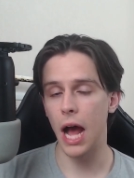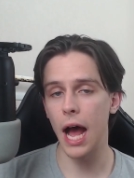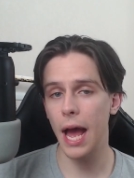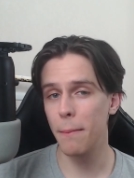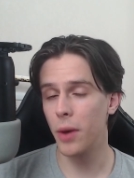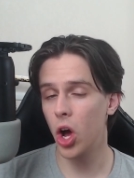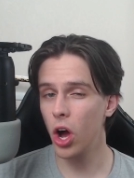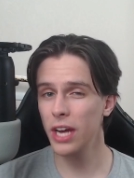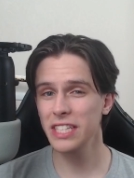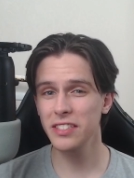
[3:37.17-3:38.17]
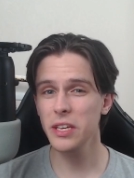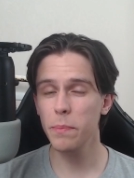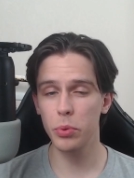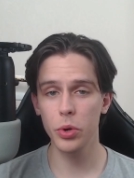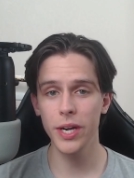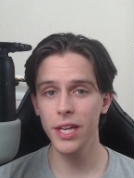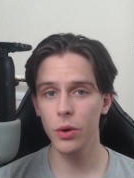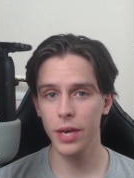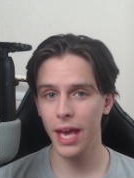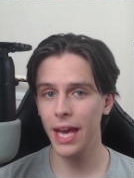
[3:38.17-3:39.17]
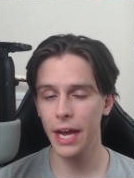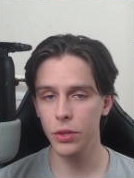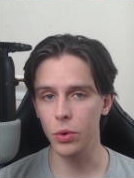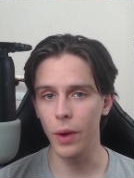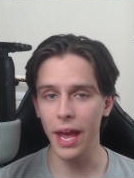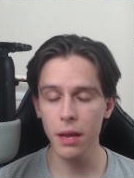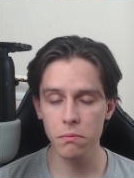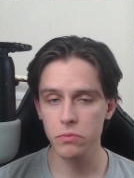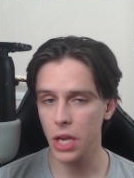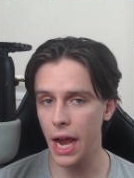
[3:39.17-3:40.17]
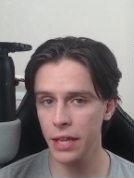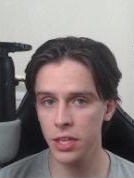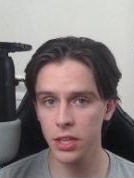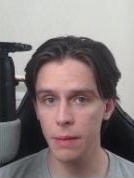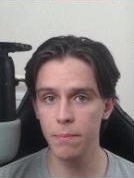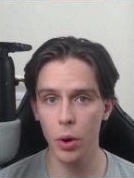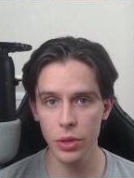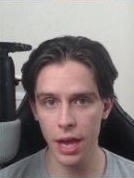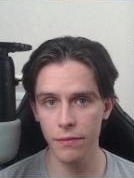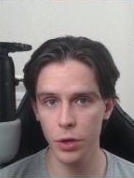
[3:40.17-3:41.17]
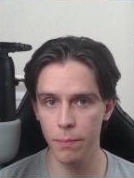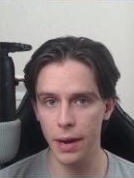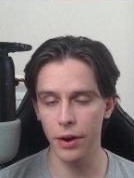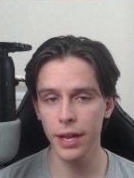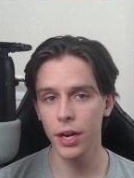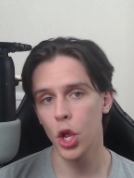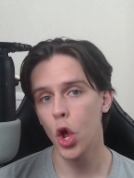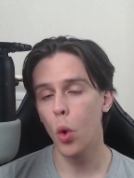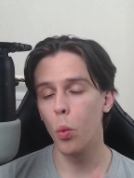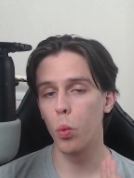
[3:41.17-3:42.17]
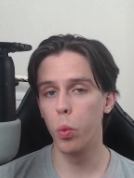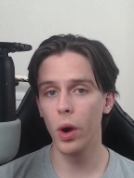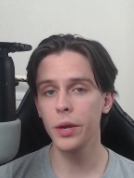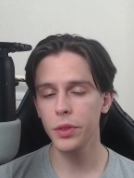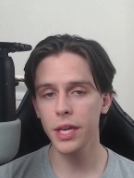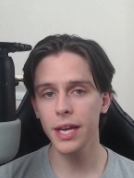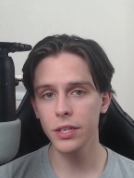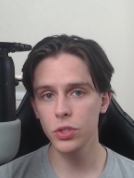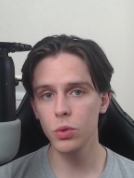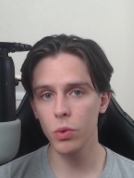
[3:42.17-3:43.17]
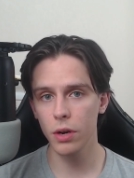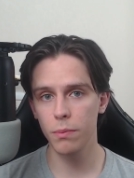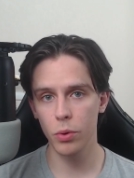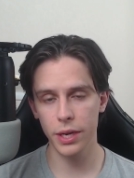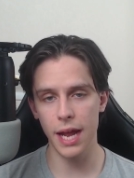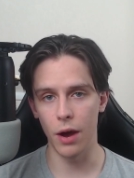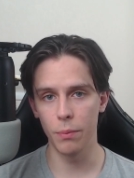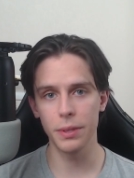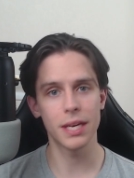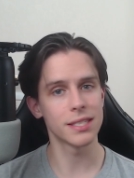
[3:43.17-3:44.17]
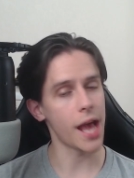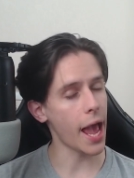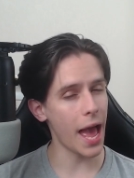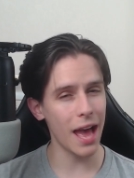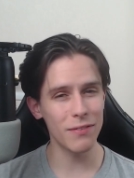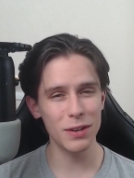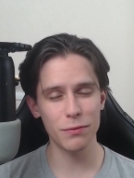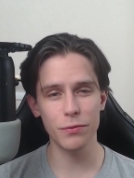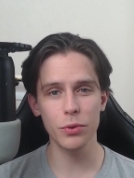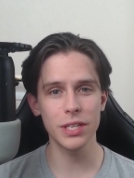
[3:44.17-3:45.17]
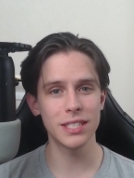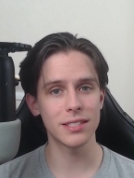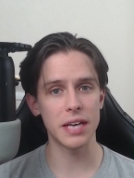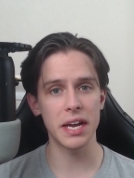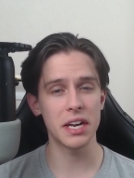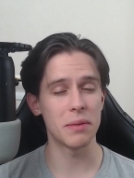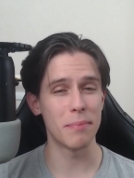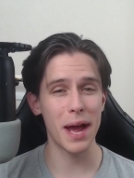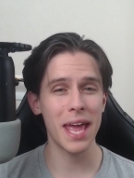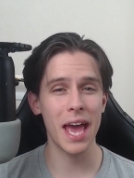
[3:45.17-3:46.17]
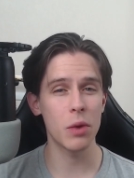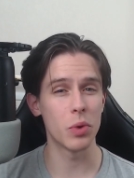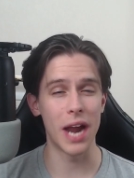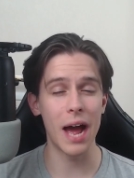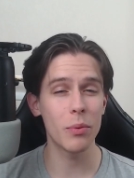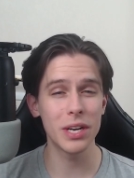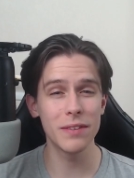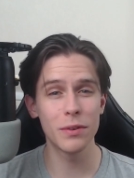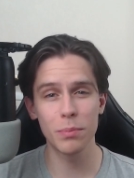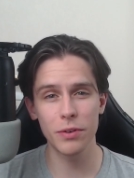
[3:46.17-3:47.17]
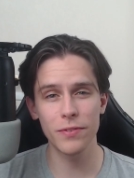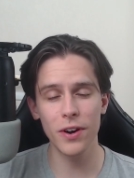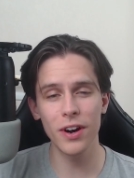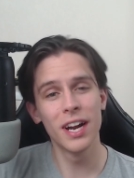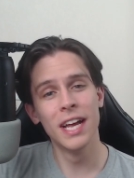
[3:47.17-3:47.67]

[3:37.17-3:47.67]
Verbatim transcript: I'm honestly pretty okay either way. I think they both have their merit. One thing I do want to point out, because I haven't fully decided in my head what I would even prefer,